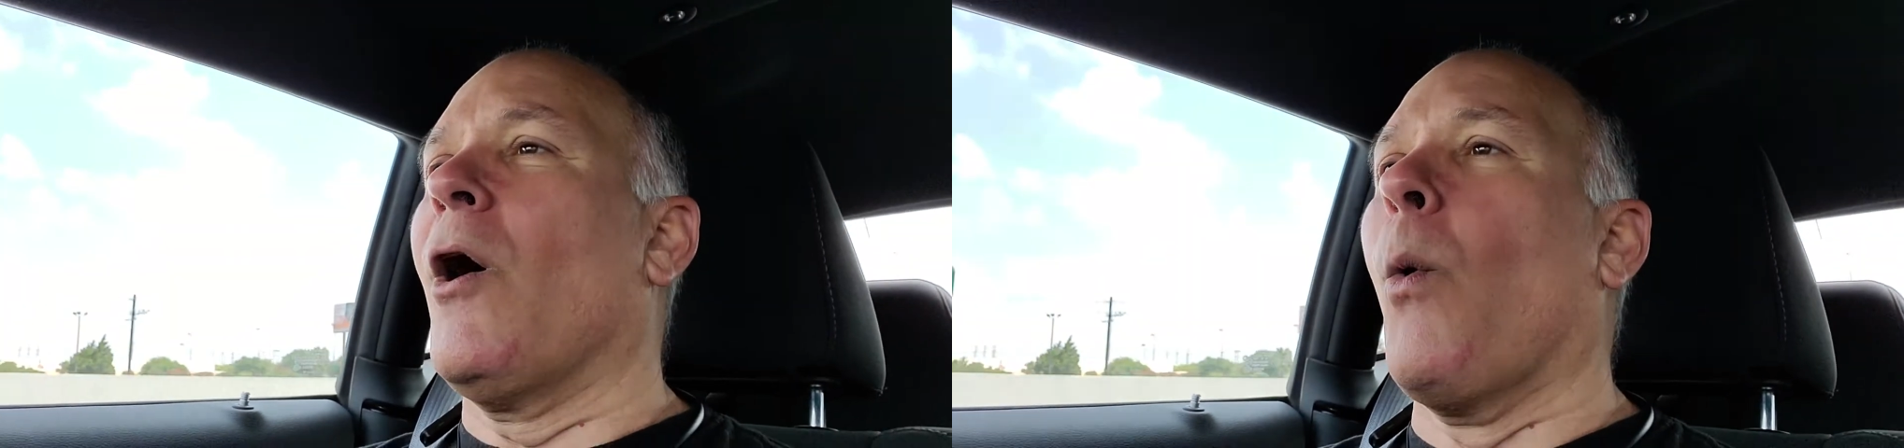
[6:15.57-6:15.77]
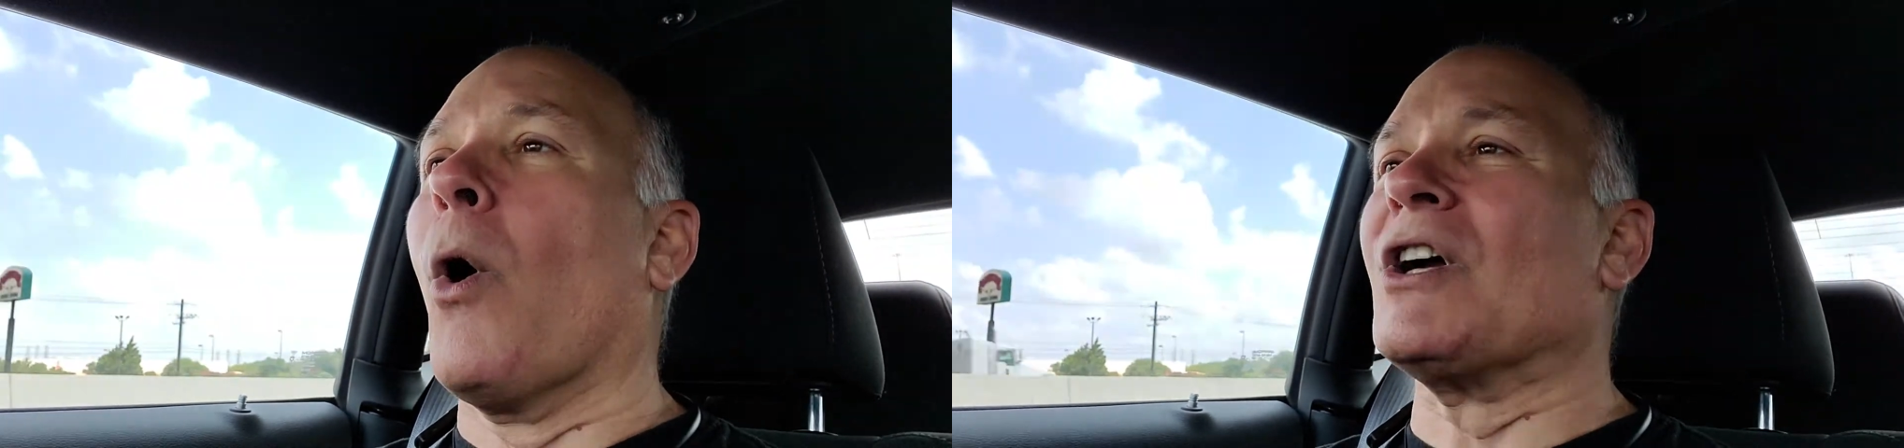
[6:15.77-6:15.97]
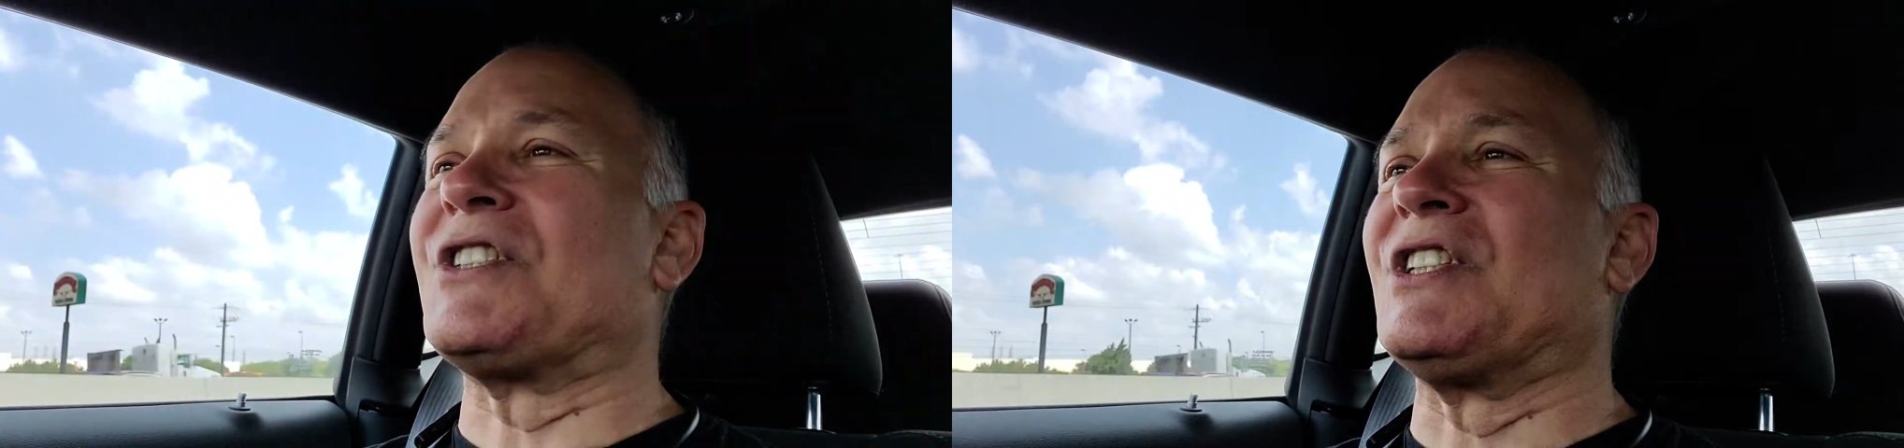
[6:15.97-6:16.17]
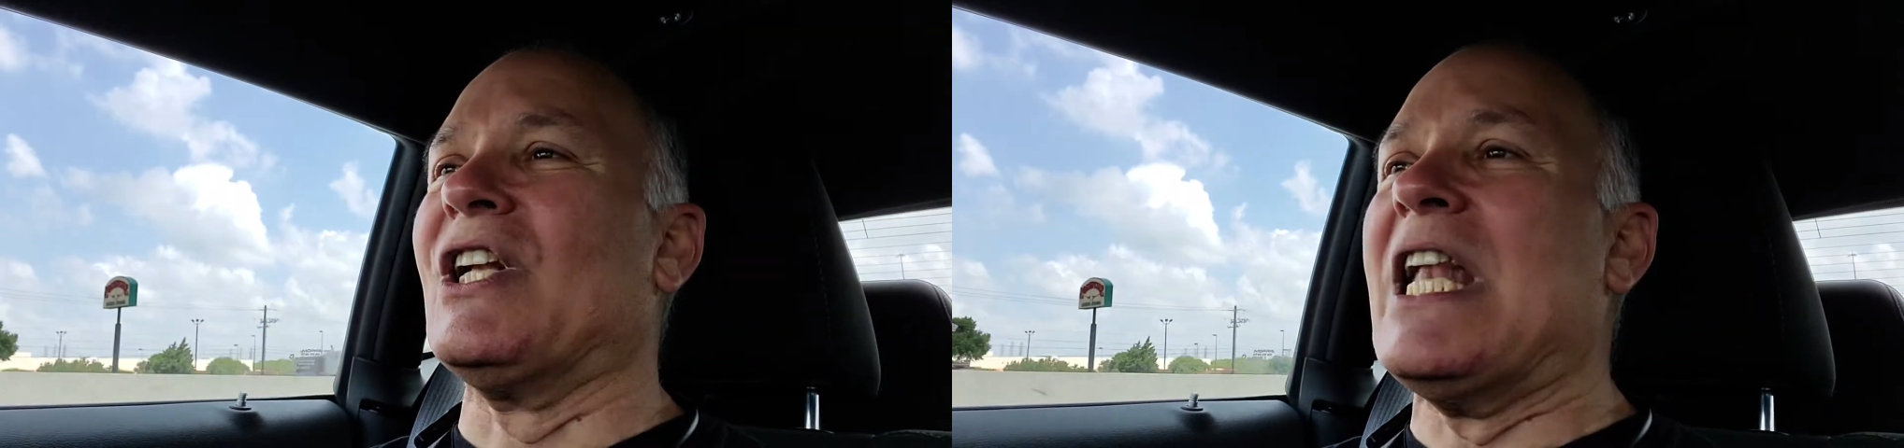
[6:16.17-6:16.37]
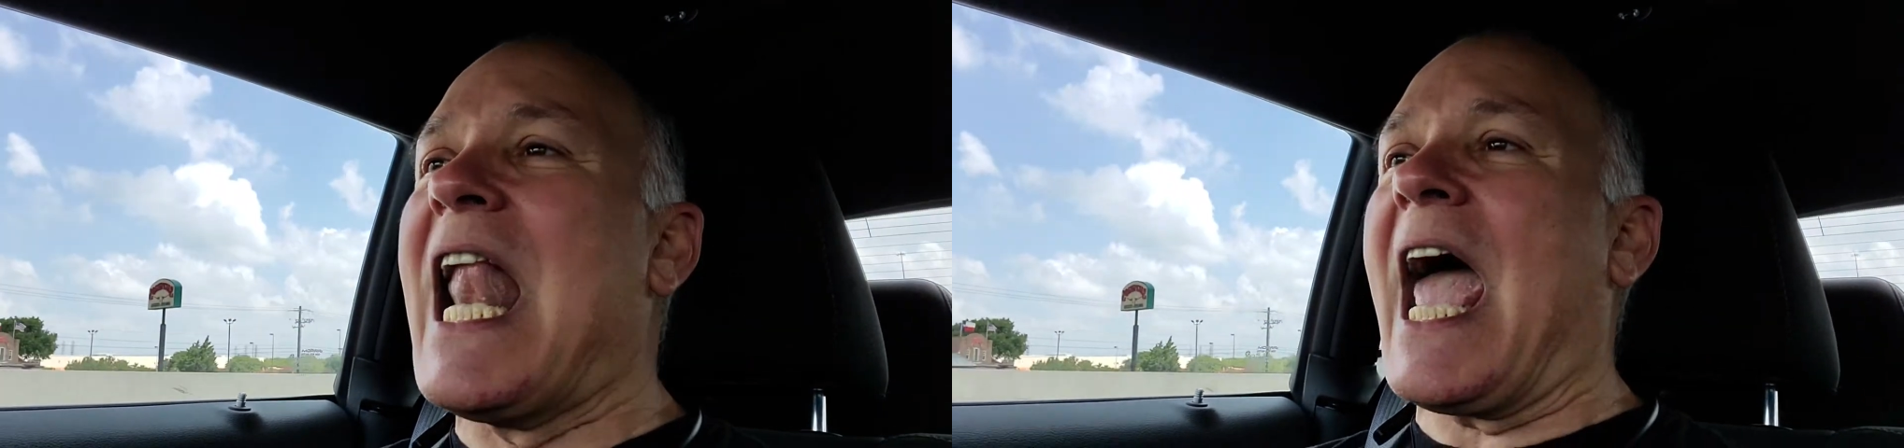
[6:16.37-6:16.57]
were
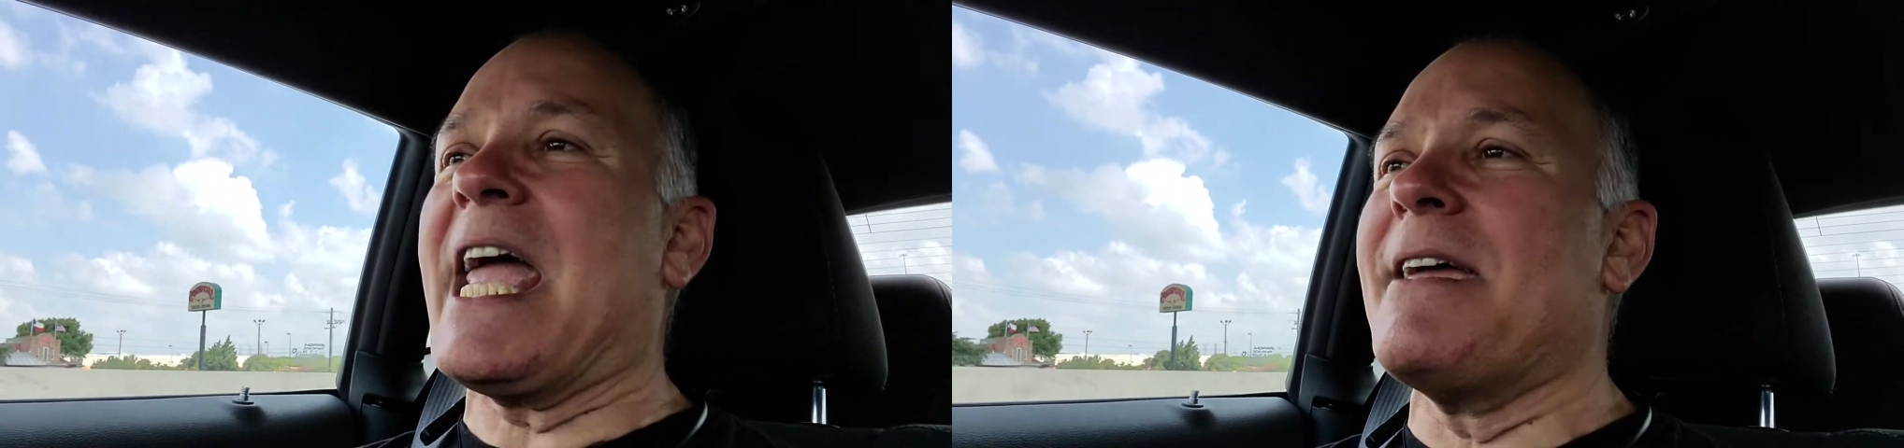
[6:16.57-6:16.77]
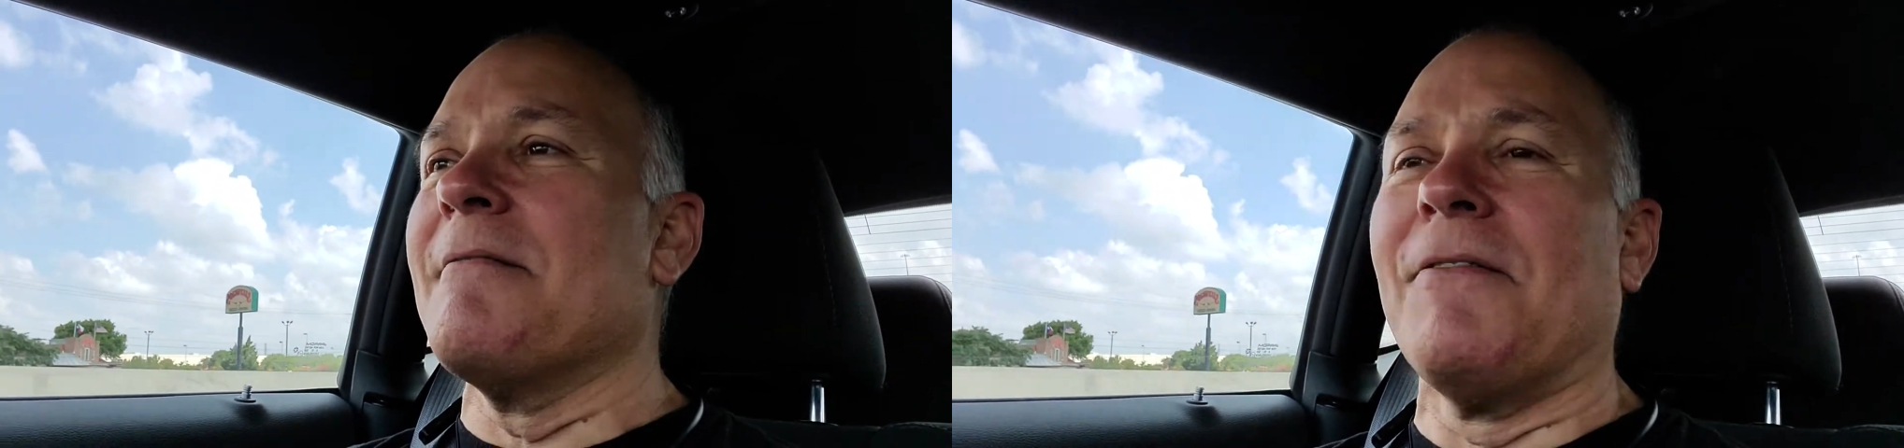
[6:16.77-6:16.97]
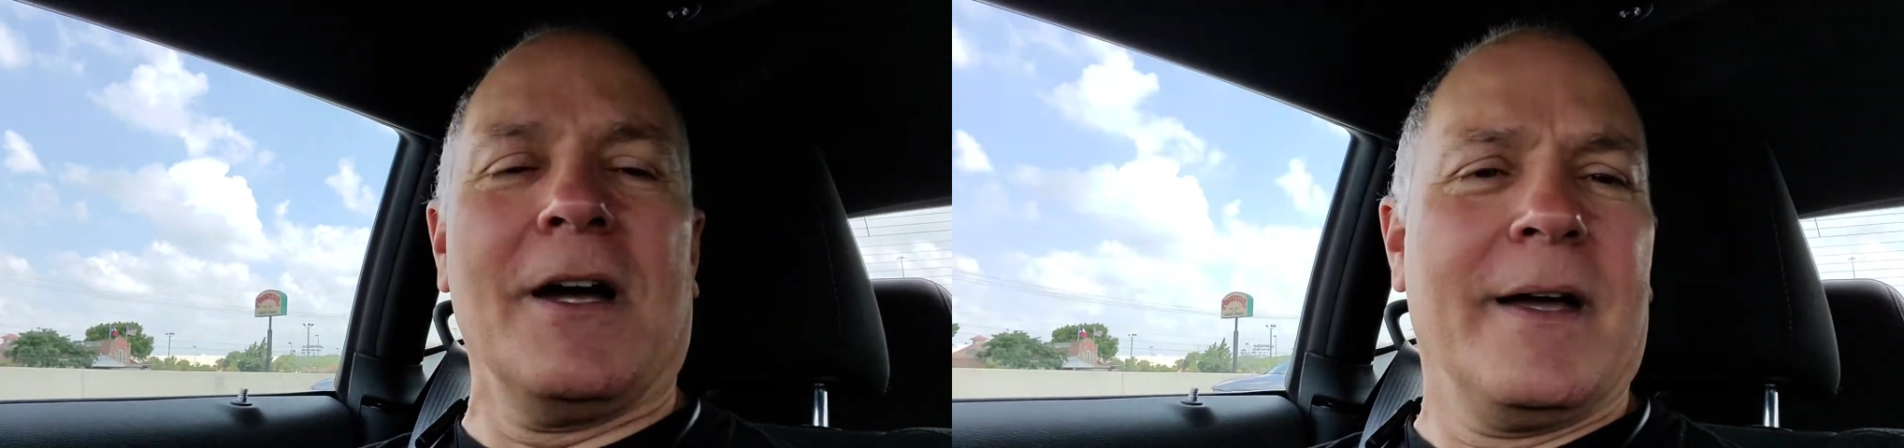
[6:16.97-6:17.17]
slave,